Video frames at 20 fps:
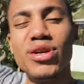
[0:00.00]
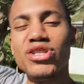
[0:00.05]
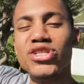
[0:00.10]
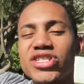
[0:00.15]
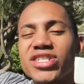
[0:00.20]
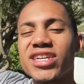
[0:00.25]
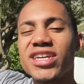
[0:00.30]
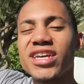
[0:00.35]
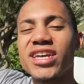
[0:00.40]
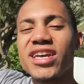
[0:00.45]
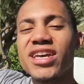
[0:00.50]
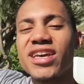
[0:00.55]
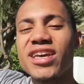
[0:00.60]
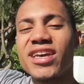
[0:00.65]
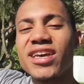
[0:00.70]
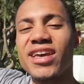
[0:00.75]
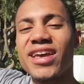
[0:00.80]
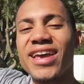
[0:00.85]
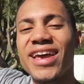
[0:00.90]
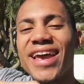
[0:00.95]
pushing.
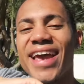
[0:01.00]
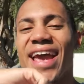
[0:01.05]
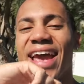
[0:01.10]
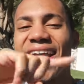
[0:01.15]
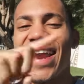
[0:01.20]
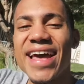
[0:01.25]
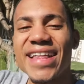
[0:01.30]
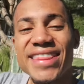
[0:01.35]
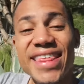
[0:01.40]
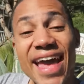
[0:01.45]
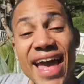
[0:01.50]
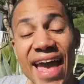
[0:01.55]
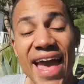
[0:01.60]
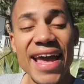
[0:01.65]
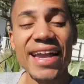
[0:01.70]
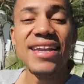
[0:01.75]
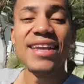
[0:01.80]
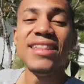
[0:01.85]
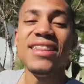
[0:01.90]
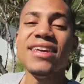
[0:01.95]
And at the
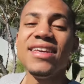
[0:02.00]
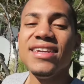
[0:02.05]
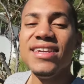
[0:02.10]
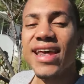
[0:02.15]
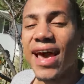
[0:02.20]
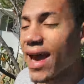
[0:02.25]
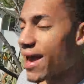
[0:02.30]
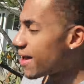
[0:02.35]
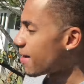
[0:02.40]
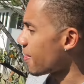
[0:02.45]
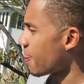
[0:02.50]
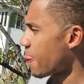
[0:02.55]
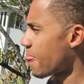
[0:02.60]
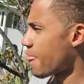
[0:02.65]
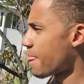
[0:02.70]
end of the day,